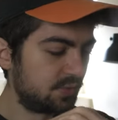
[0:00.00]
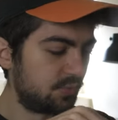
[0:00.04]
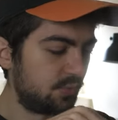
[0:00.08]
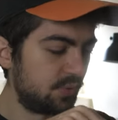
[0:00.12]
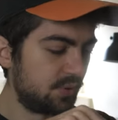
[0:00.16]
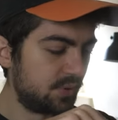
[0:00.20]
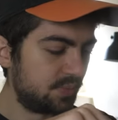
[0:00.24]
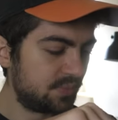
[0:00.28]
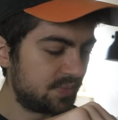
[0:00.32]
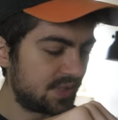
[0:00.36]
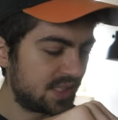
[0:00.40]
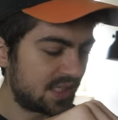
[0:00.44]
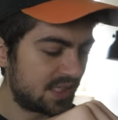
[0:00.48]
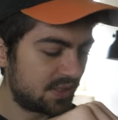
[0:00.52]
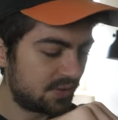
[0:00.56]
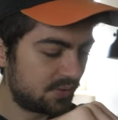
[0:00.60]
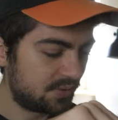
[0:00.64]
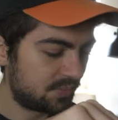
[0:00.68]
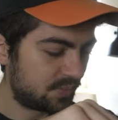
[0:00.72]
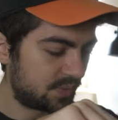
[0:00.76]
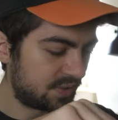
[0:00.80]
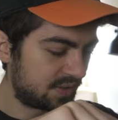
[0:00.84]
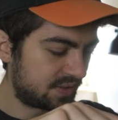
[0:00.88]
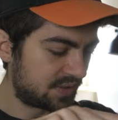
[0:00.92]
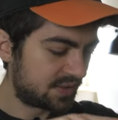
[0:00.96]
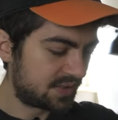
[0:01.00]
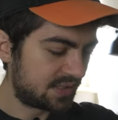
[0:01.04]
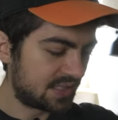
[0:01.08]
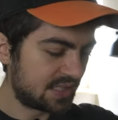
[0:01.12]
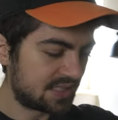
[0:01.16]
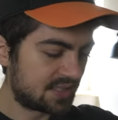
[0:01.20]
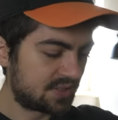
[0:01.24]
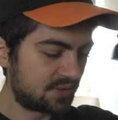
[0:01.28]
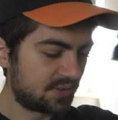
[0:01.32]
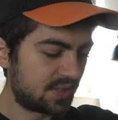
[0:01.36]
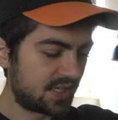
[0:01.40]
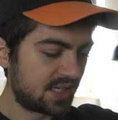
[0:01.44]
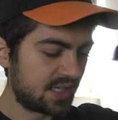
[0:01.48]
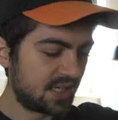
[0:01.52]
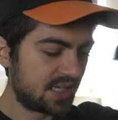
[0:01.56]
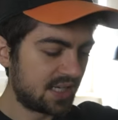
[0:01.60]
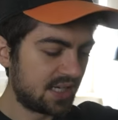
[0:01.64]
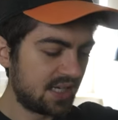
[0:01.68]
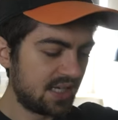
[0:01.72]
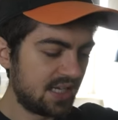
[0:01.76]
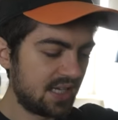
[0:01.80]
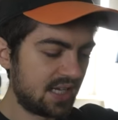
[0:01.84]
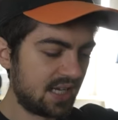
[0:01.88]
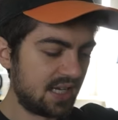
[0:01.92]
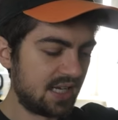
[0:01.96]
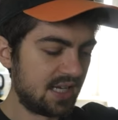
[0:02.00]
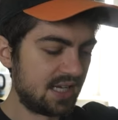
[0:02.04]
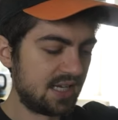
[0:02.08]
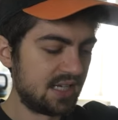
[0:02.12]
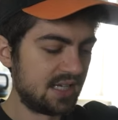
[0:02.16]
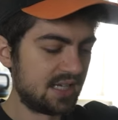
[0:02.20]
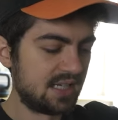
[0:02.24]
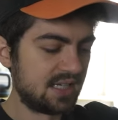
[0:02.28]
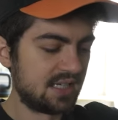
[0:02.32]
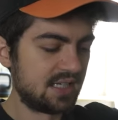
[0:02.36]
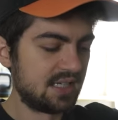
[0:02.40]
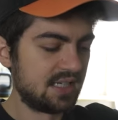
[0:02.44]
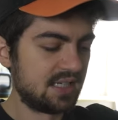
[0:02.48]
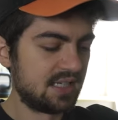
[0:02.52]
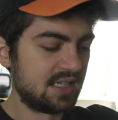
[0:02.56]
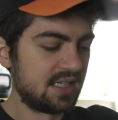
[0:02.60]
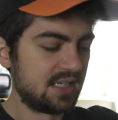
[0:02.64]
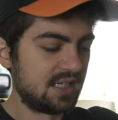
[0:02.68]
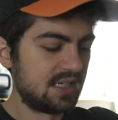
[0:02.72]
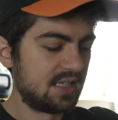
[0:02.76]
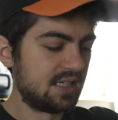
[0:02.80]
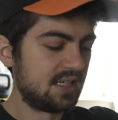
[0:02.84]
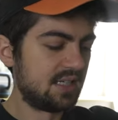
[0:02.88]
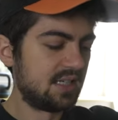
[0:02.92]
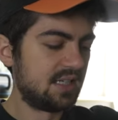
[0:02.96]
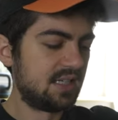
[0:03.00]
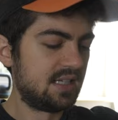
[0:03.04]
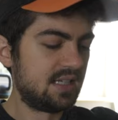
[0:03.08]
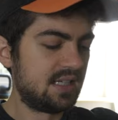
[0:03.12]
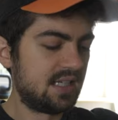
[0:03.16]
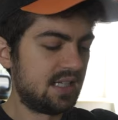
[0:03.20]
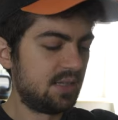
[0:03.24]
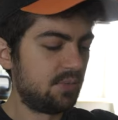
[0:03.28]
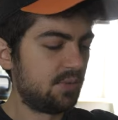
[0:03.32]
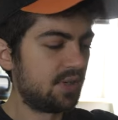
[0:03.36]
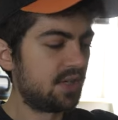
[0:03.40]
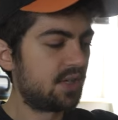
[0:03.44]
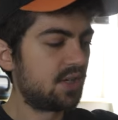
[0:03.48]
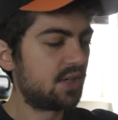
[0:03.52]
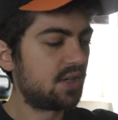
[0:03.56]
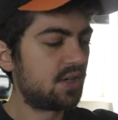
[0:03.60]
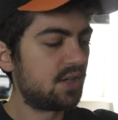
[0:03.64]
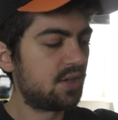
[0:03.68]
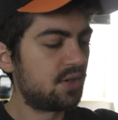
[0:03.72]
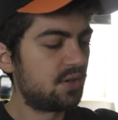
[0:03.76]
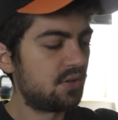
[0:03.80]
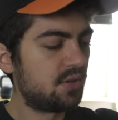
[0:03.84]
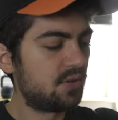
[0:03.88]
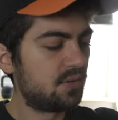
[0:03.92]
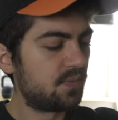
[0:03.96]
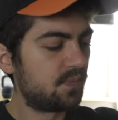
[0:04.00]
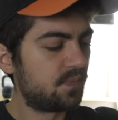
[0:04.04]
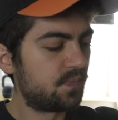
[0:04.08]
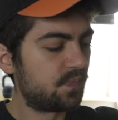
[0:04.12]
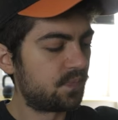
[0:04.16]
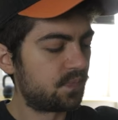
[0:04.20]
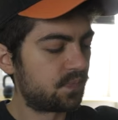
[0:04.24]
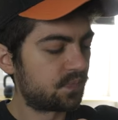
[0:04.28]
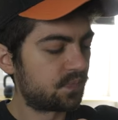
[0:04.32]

the room now, but that's okay. Here we go.